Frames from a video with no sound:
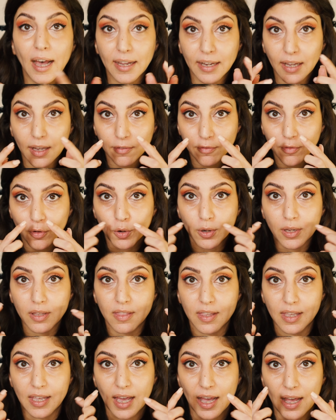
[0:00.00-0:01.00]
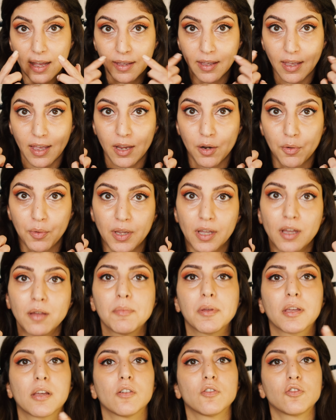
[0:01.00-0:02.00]
I avoid the eye area
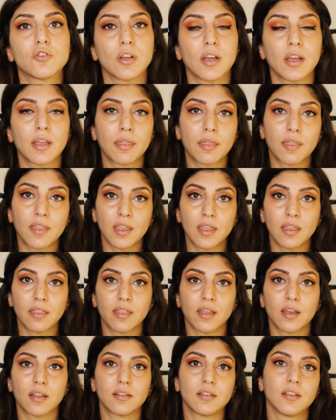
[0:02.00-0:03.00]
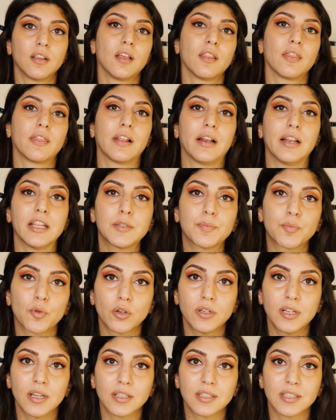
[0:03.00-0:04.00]
because I think that the less
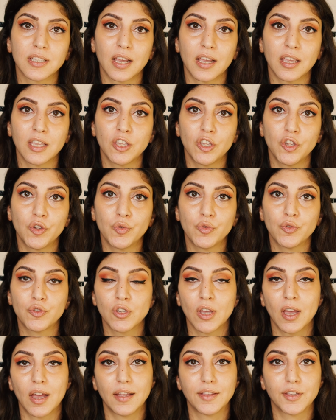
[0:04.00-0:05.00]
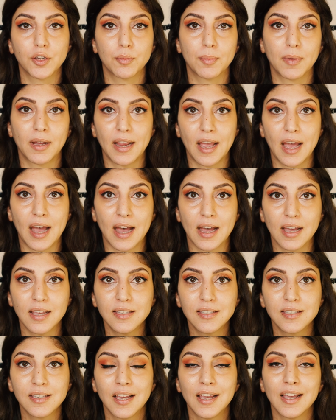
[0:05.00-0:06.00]
products I use under my
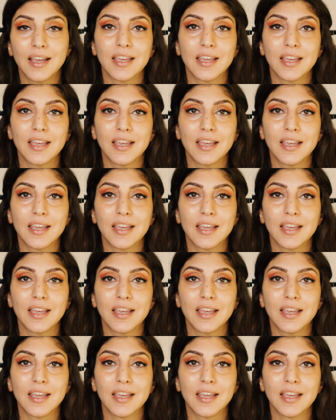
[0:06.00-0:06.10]
eyes,